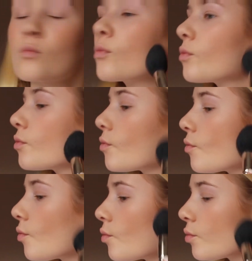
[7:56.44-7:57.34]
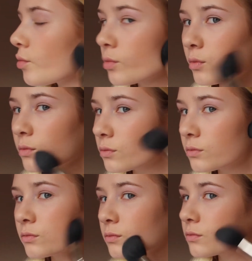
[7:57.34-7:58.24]

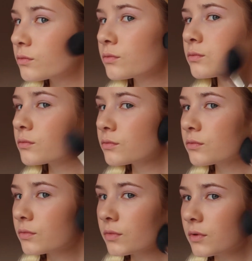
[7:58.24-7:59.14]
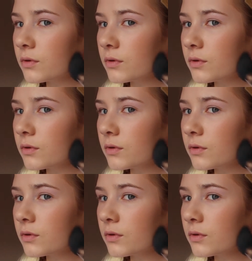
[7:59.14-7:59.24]
No one is speaking in this clip.